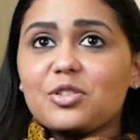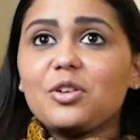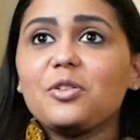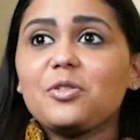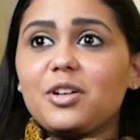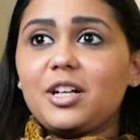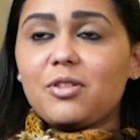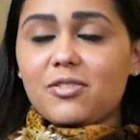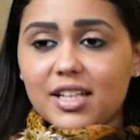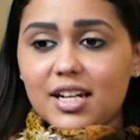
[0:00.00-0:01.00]
So in
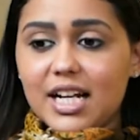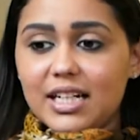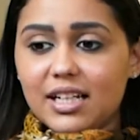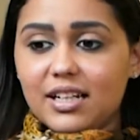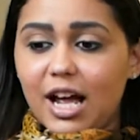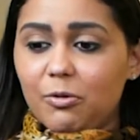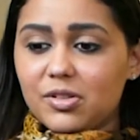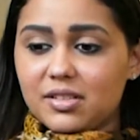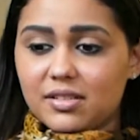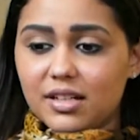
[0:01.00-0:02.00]
2018, I
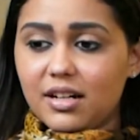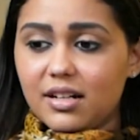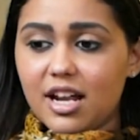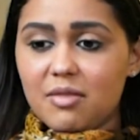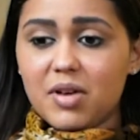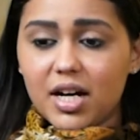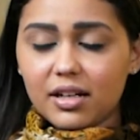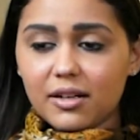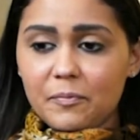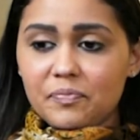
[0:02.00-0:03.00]
was in
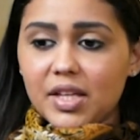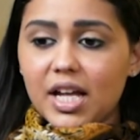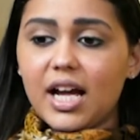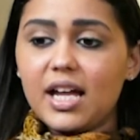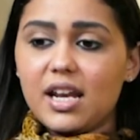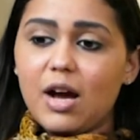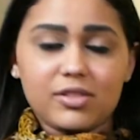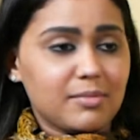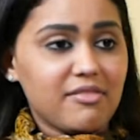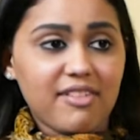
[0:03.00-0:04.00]
Denmark, and I
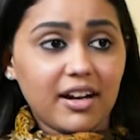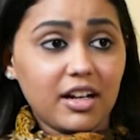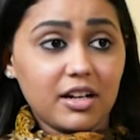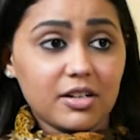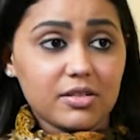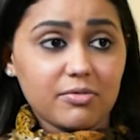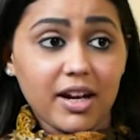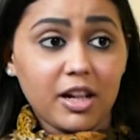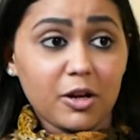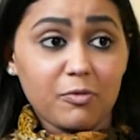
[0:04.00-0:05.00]
was in my final year
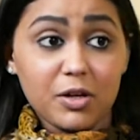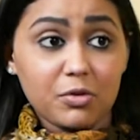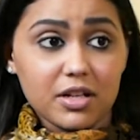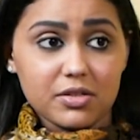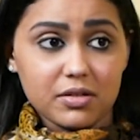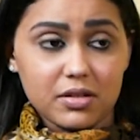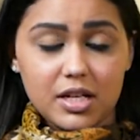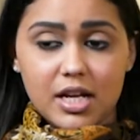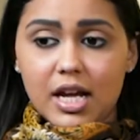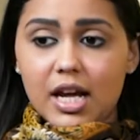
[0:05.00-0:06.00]
of education.
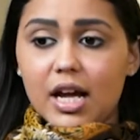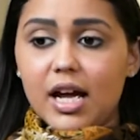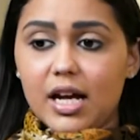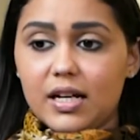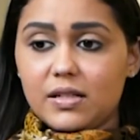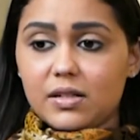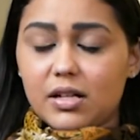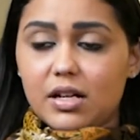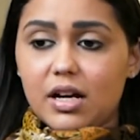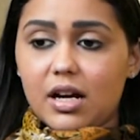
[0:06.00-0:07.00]
And
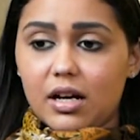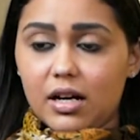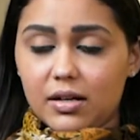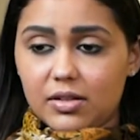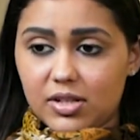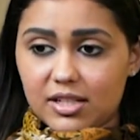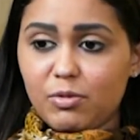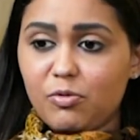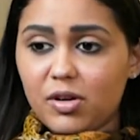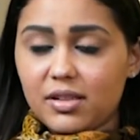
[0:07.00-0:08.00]
just
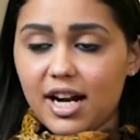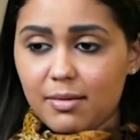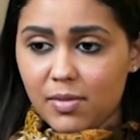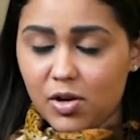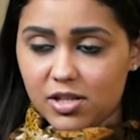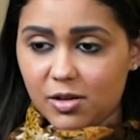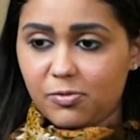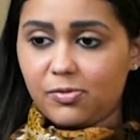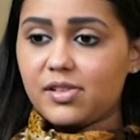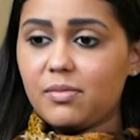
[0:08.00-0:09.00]
before that, because of
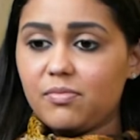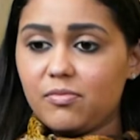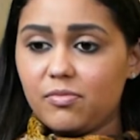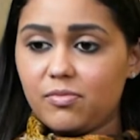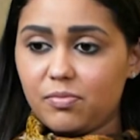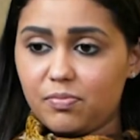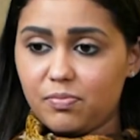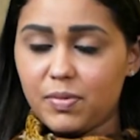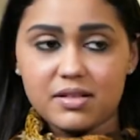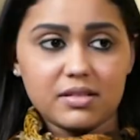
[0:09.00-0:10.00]
some
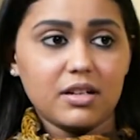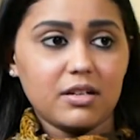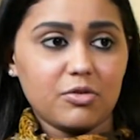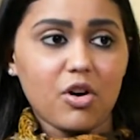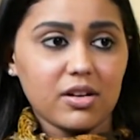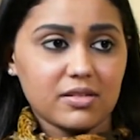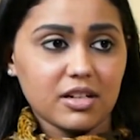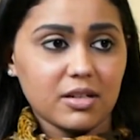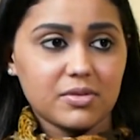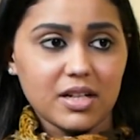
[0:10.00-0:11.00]
personal wrong
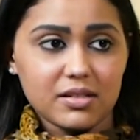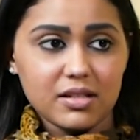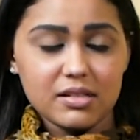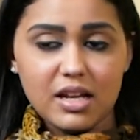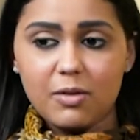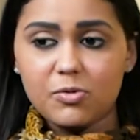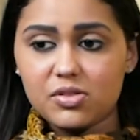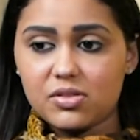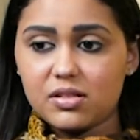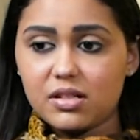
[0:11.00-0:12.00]
circumstances, I
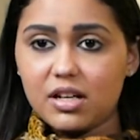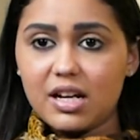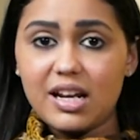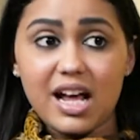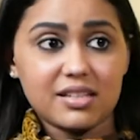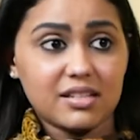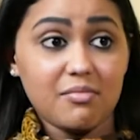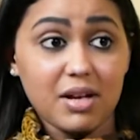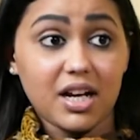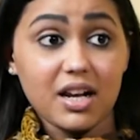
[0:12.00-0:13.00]
was last
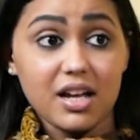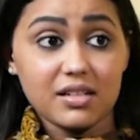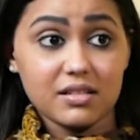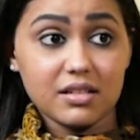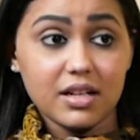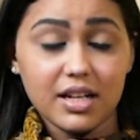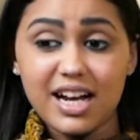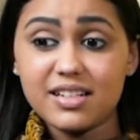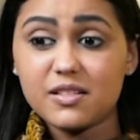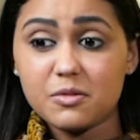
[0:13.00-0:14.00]
in my class. Like
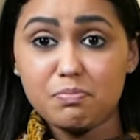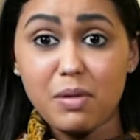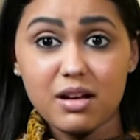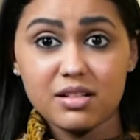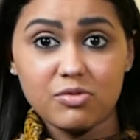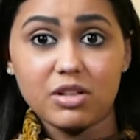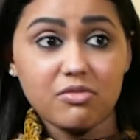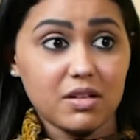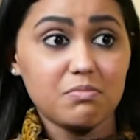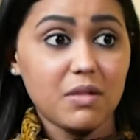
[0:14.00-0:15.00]
I just passed with
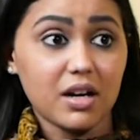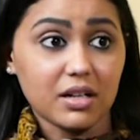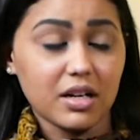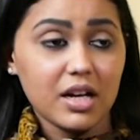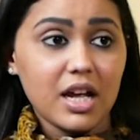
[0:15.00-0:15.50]
1 mark.